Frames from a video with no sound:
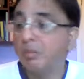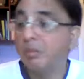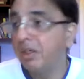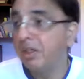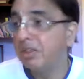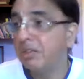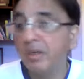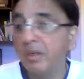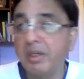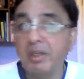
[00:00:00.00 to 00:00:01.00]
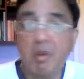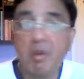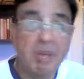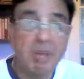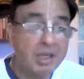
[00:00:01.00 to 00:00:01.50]
to murder somebody, rob
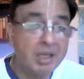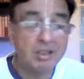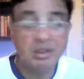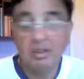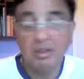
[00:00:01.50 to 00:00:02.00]
a bank,